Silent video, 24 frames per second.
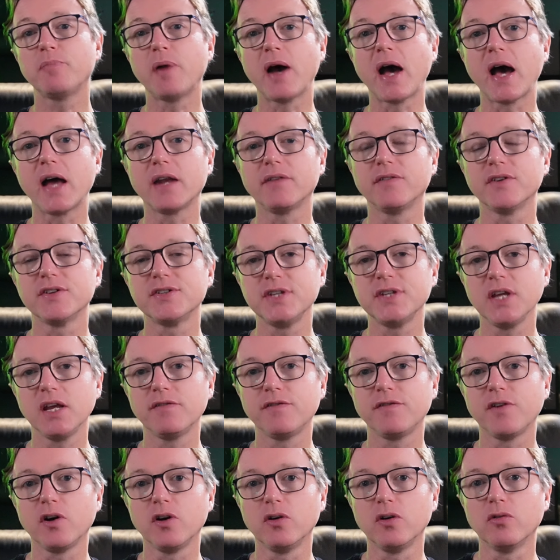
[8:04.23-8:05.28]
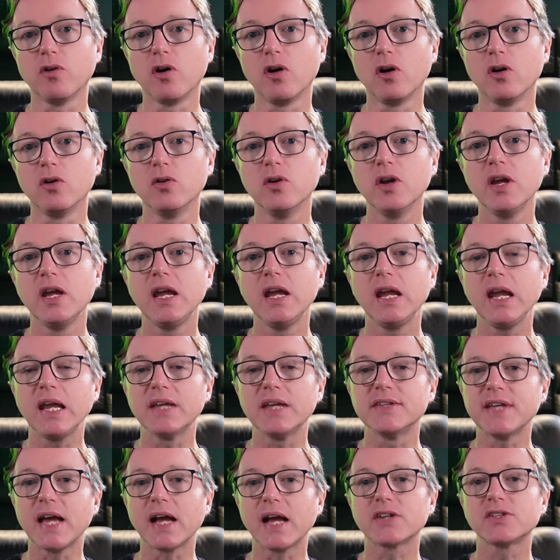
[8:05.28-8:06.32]
part of a CFO role
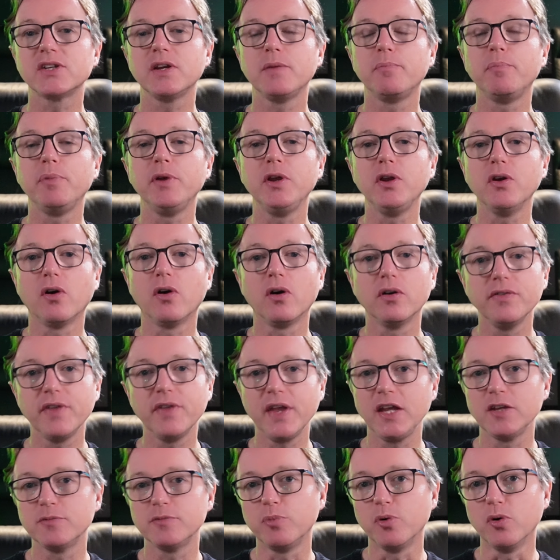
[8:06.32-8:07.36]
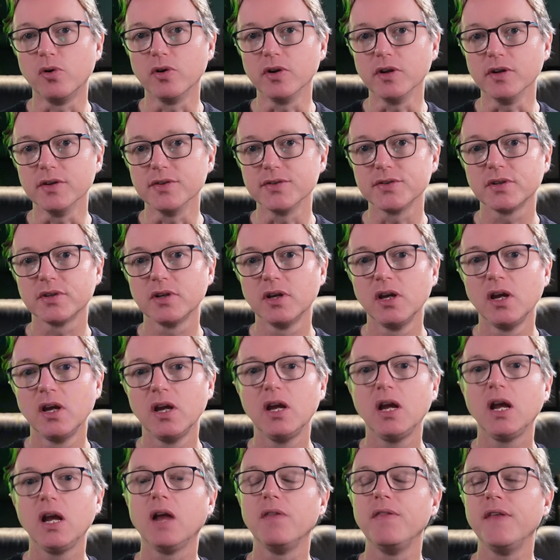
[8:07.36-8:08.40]
is actually beyond these borders.
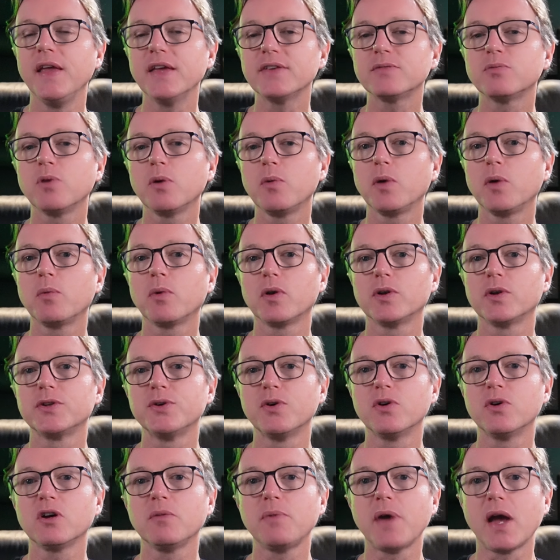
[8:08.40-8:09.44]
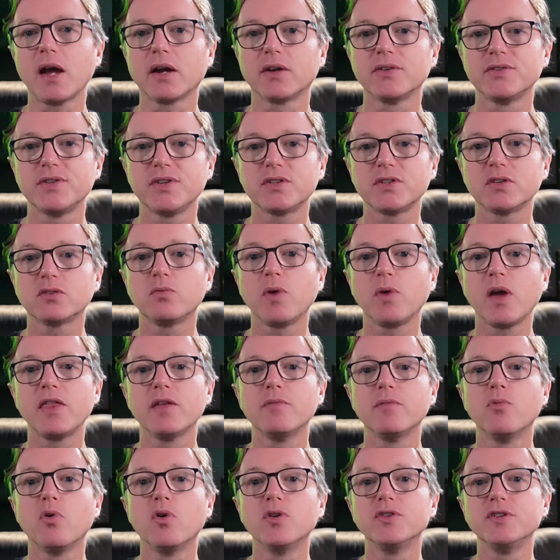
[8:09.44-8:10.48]
And that's where we want to talk about, because this is where the
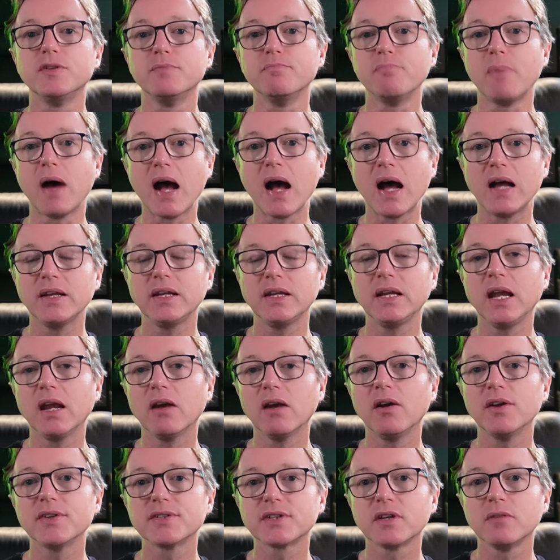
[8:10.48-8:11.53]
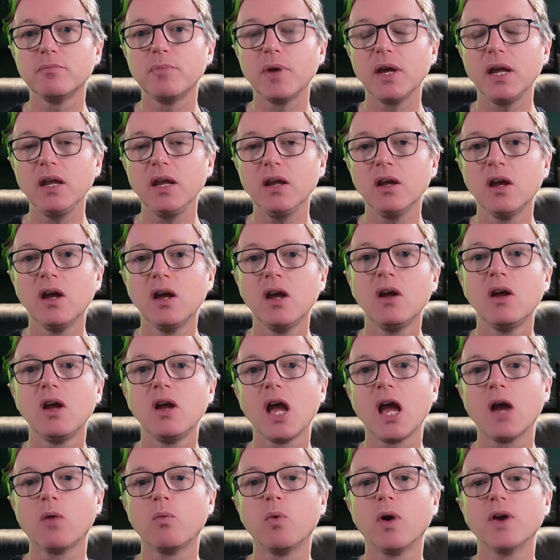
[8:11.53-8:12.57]
more demanding areas can be
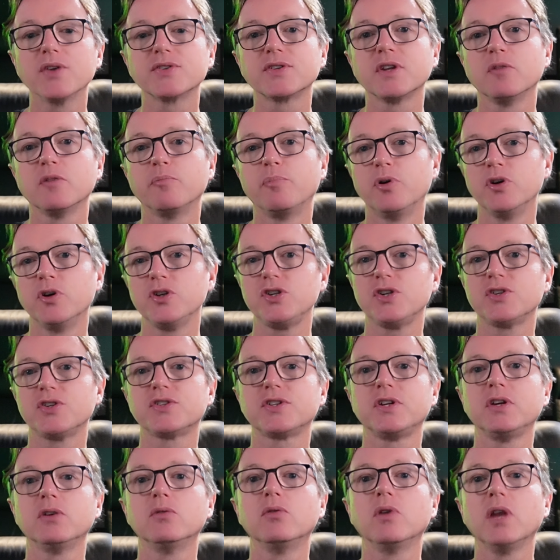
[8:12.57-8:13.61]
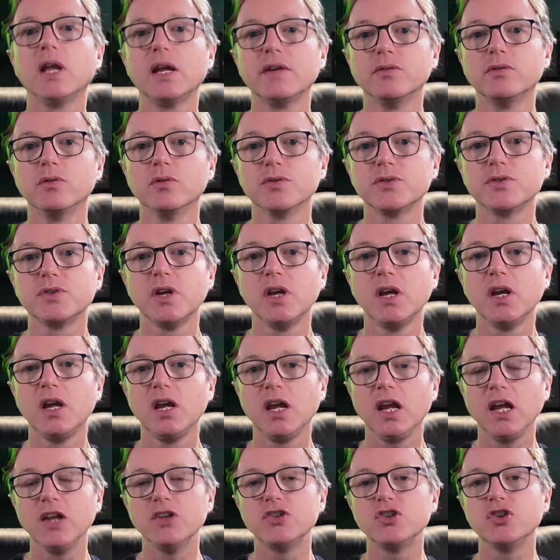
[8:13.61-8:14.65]
and where it's going to push your skill levels
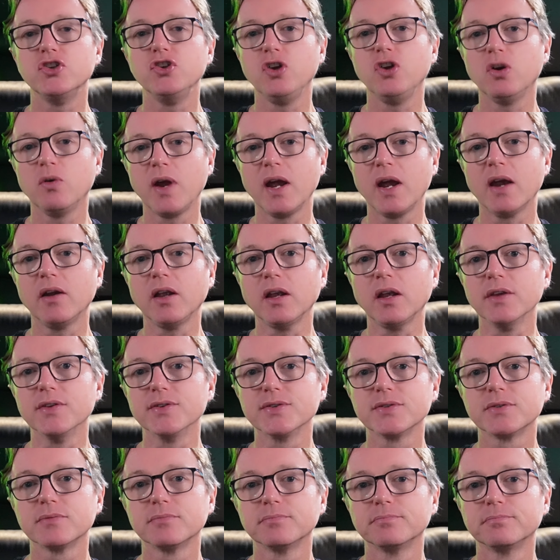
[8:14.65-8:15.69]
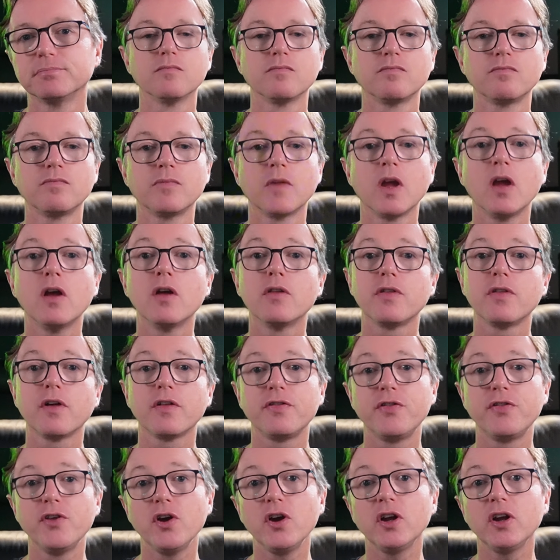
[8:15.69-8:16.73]
into new areas. The
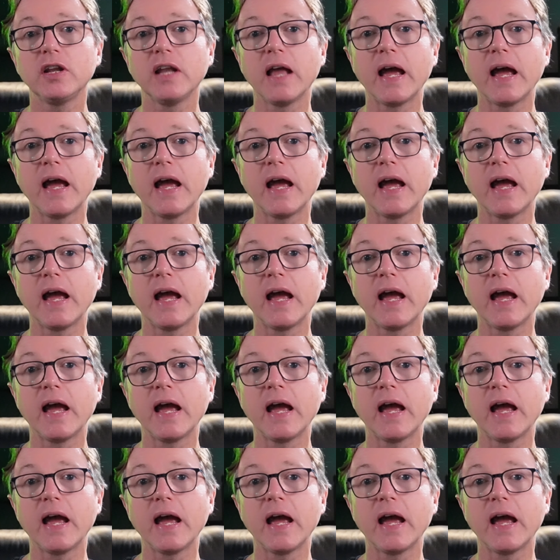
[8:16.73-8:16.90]
third